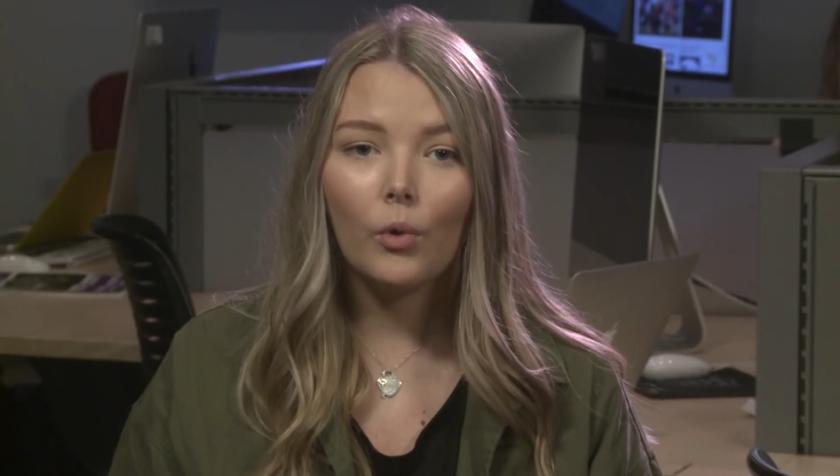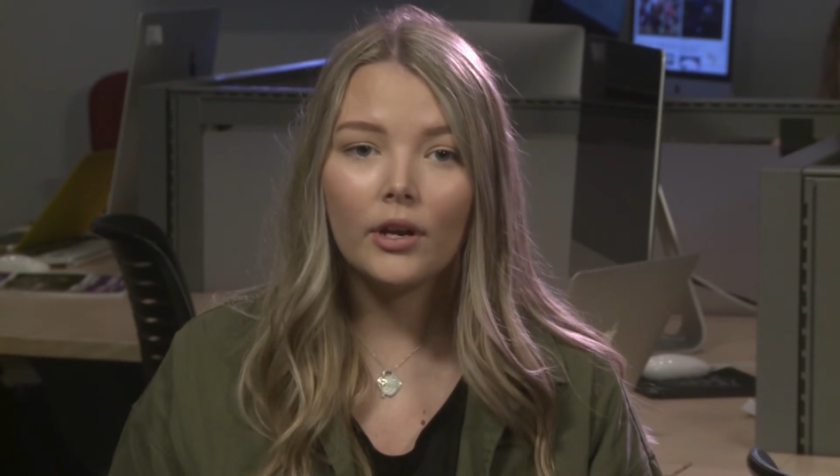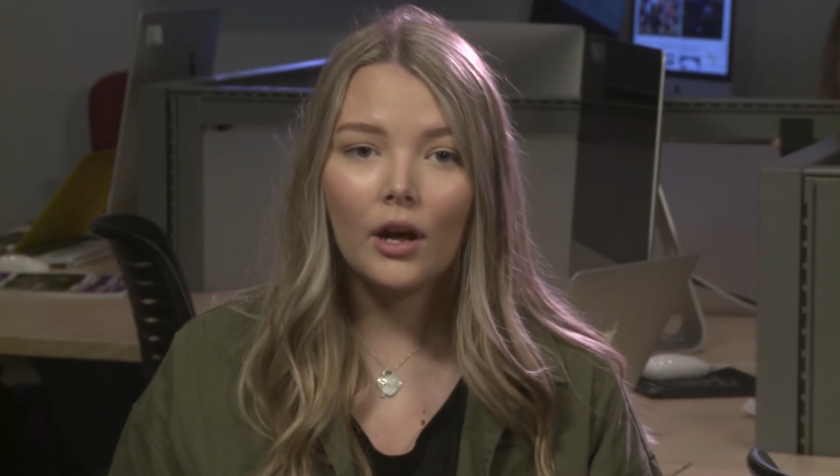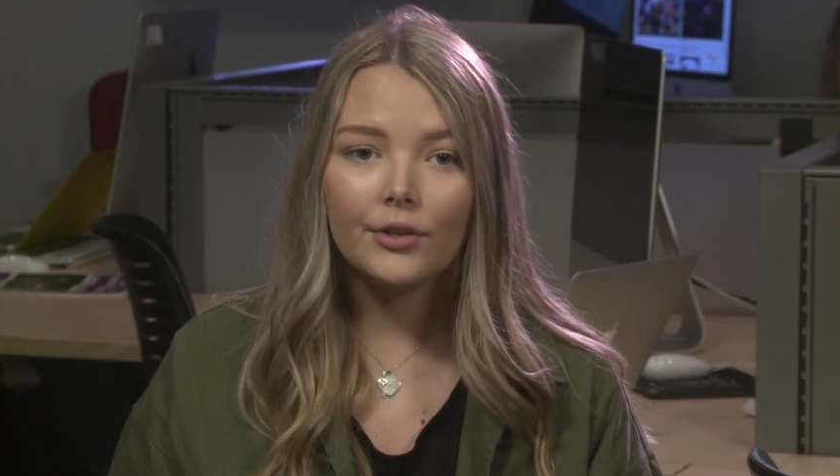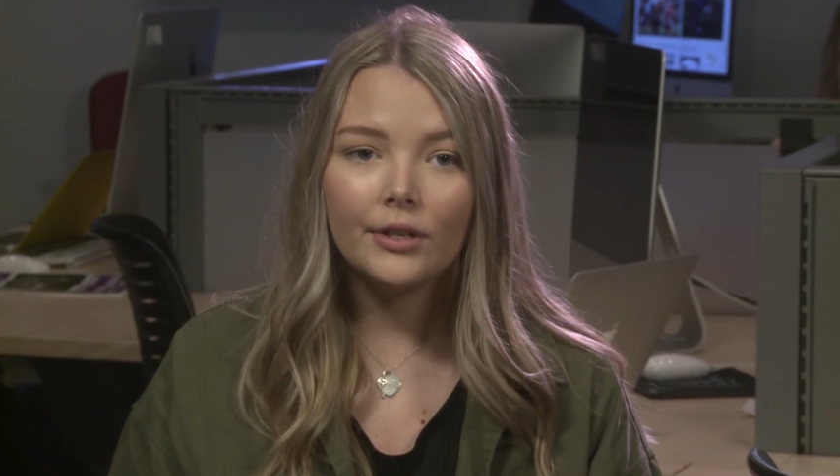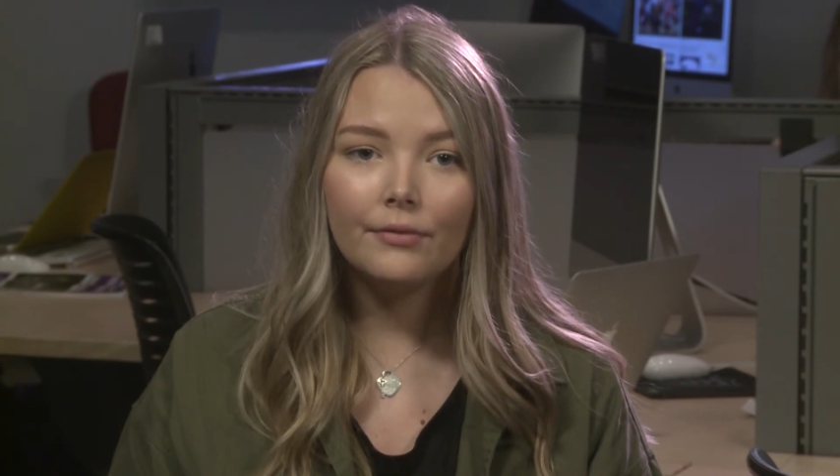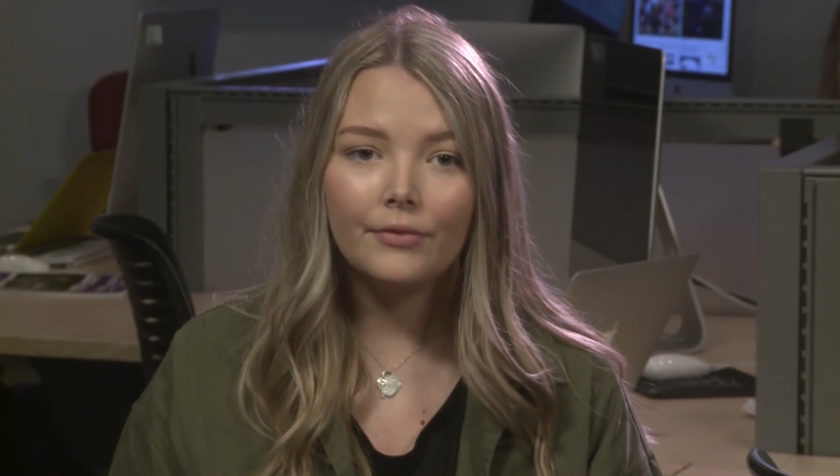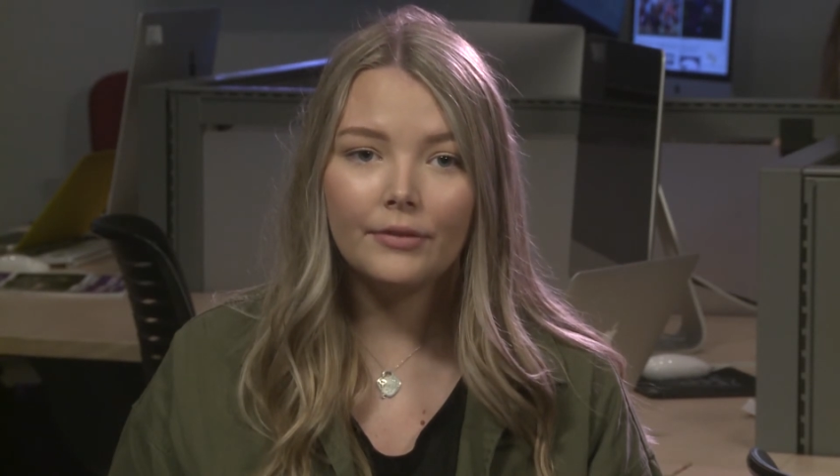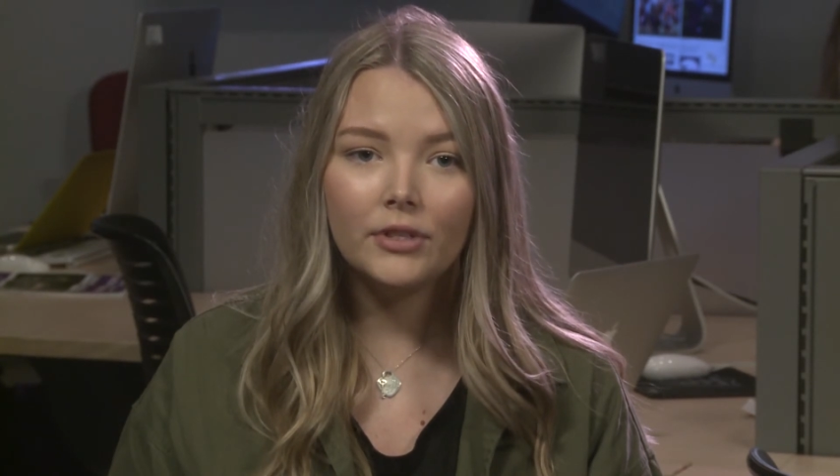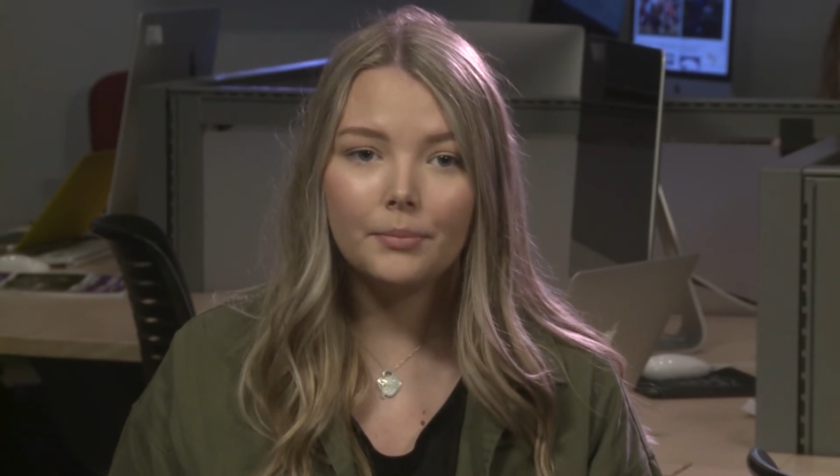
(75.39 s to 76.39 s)

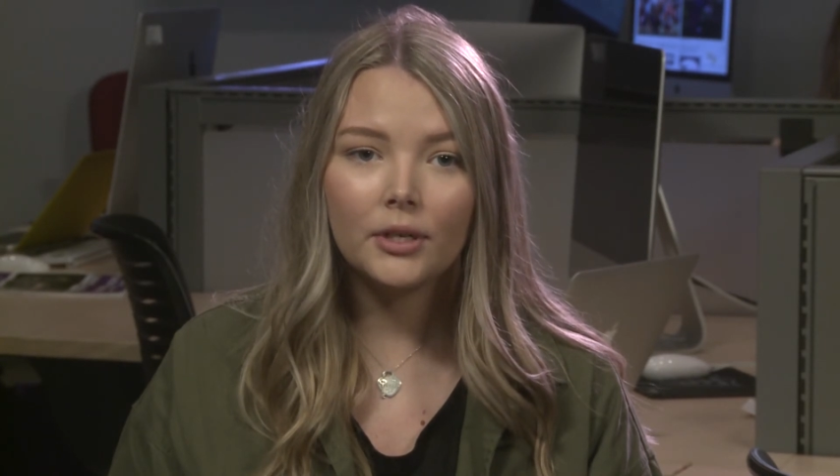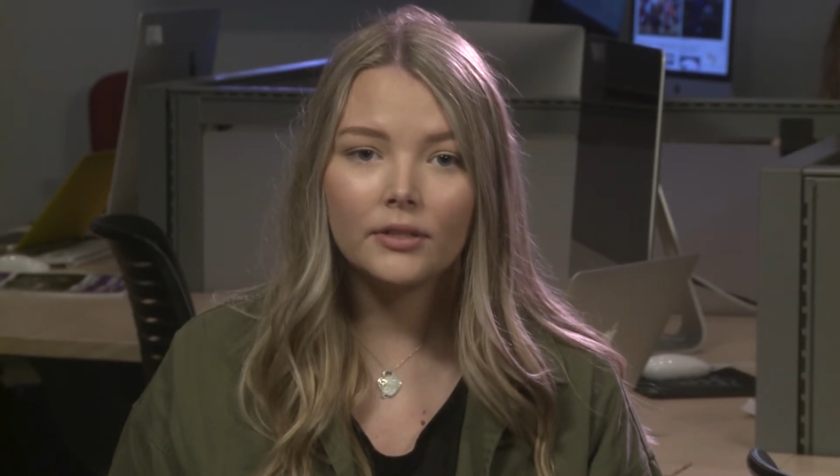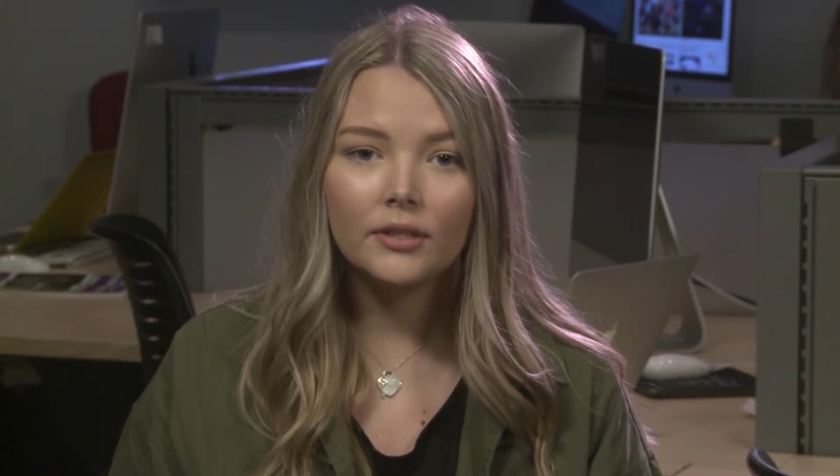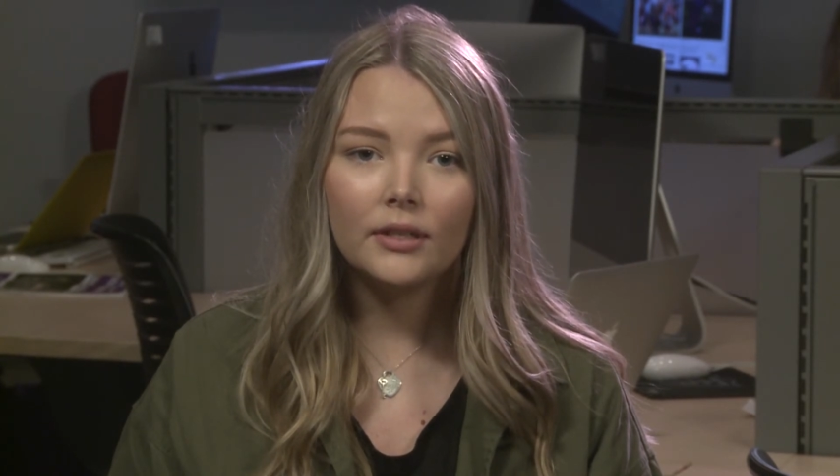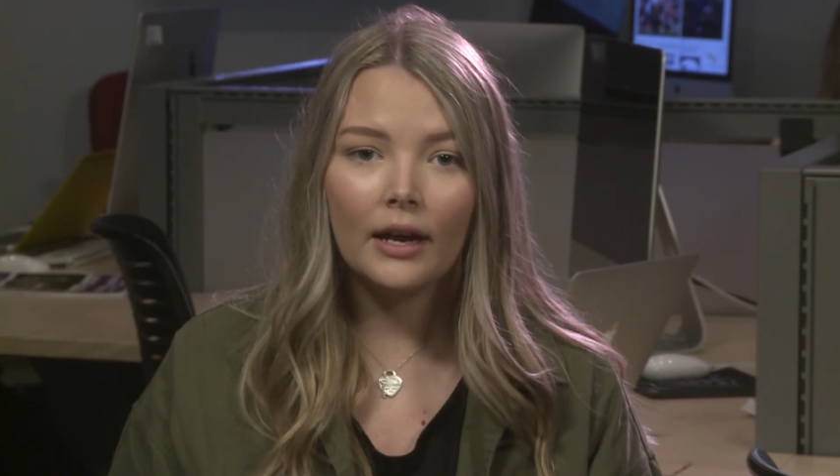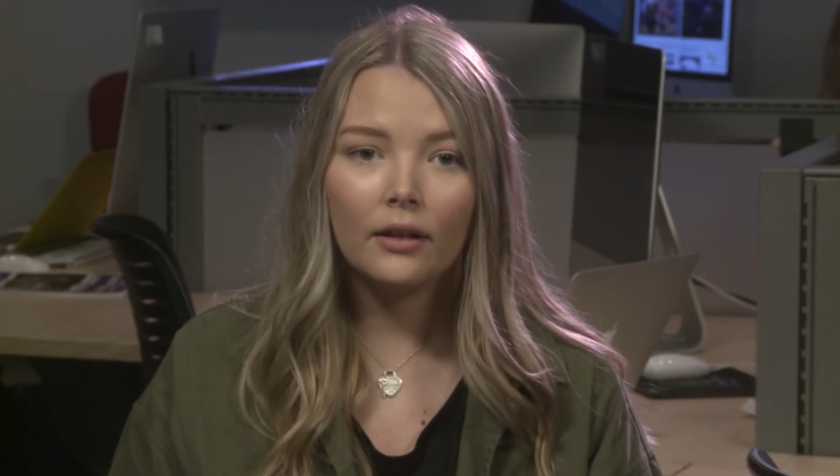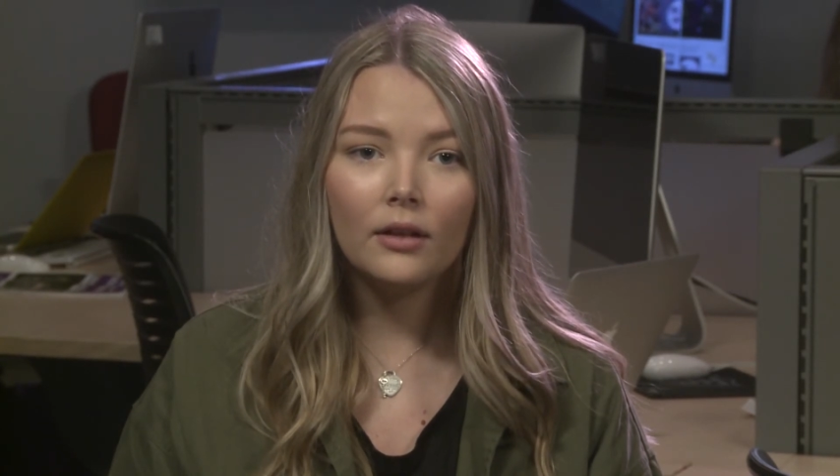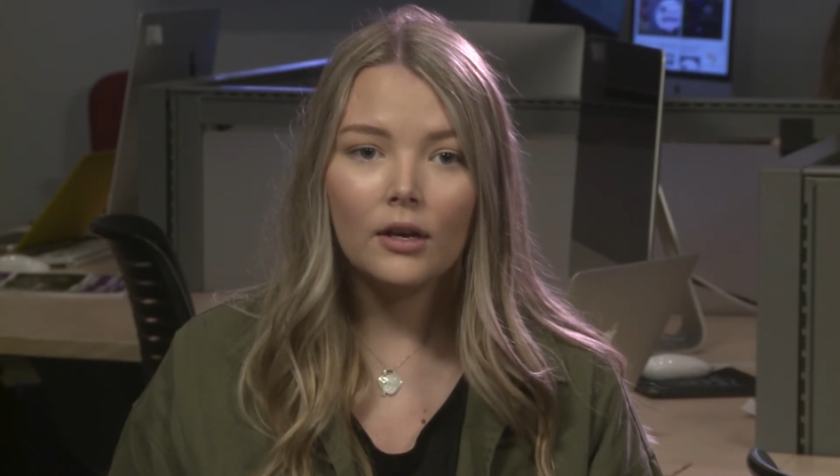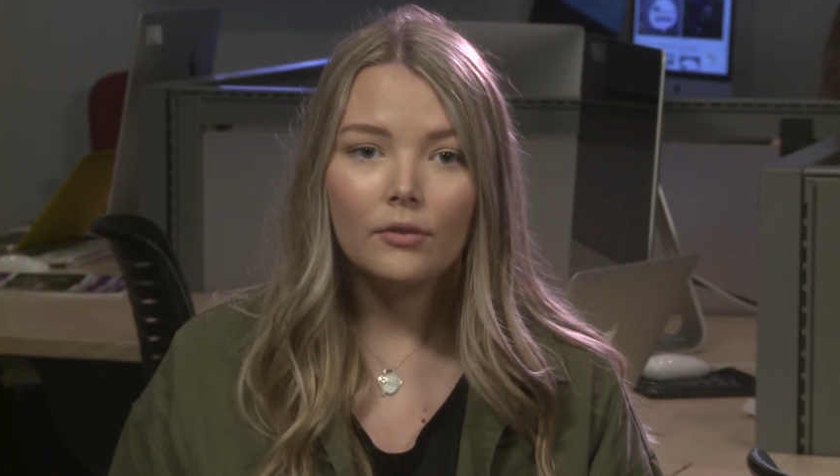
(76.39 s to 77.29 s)
150 personnel